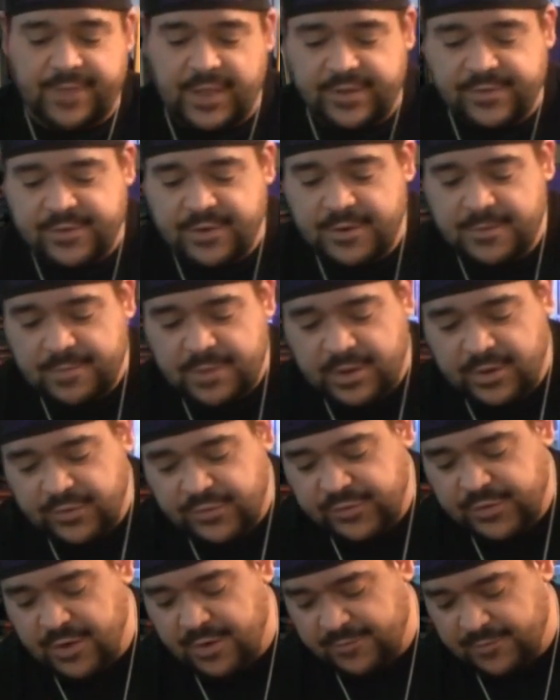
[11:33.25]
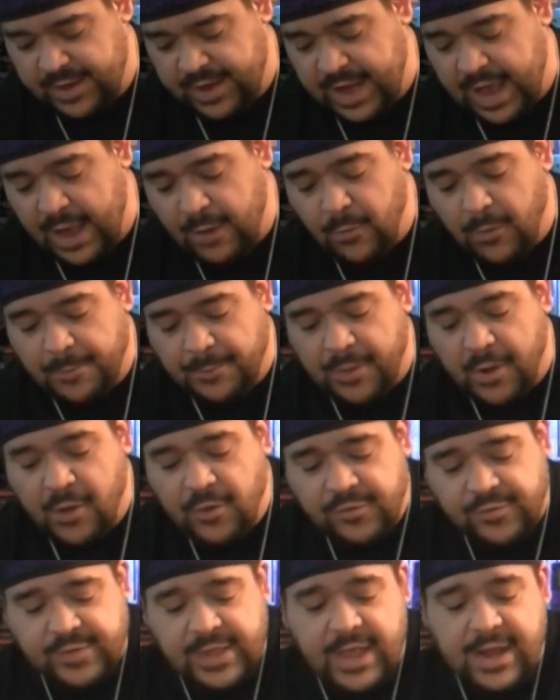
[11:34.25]
That's gonna be your shelf, and I will
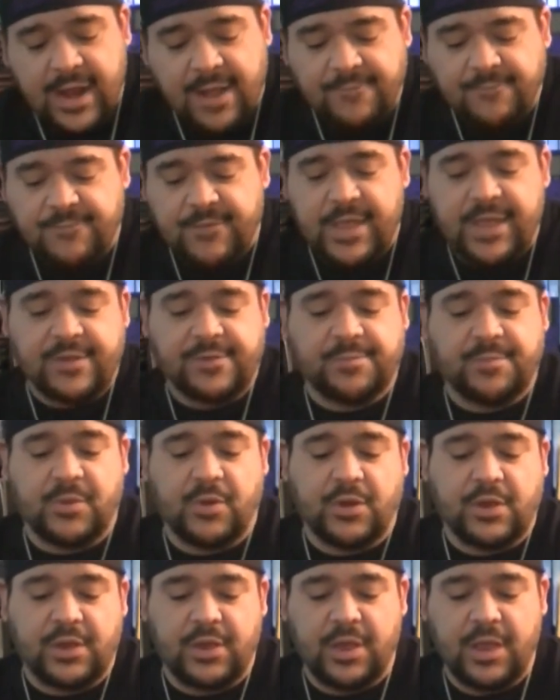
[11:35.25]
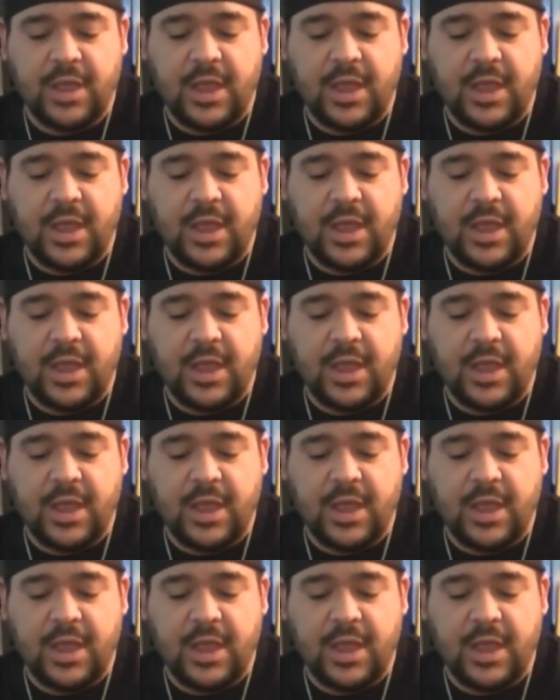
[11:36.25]
post that on Facebook,